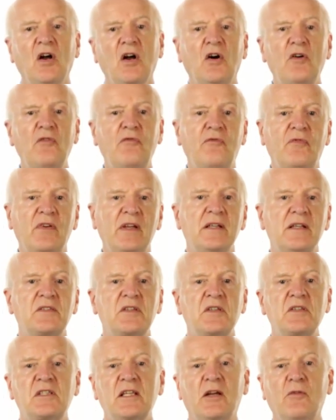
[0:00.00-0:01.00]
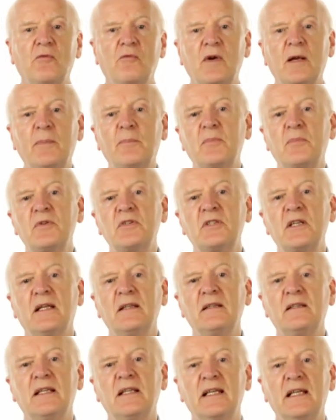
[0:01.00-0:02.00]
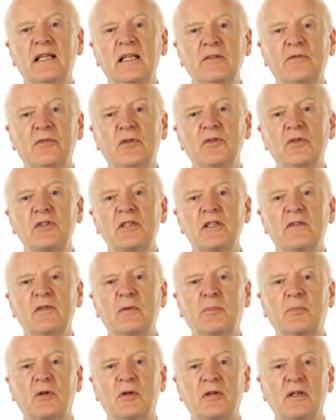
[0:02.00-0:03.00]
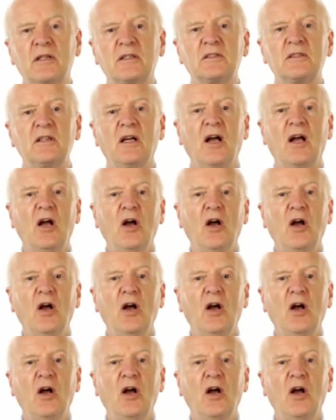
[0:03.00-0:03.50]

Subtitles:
of phases that represent the evolution of the product